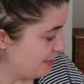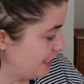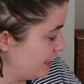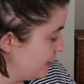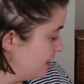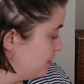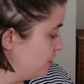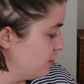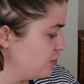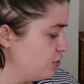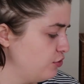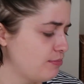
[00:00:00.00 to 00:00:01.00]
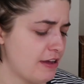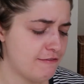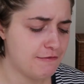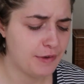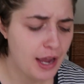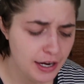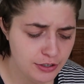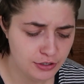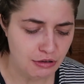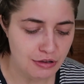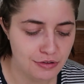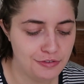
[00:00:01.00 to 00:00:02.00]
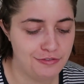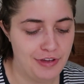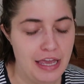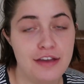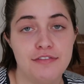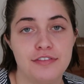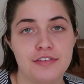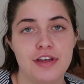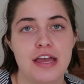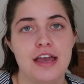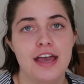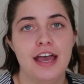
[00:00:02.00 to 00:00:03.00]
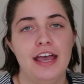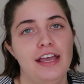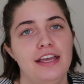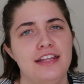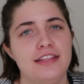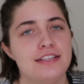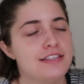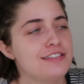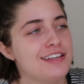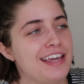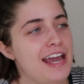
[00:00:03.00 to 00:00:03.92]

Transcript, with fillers: me to my final fave, and this is a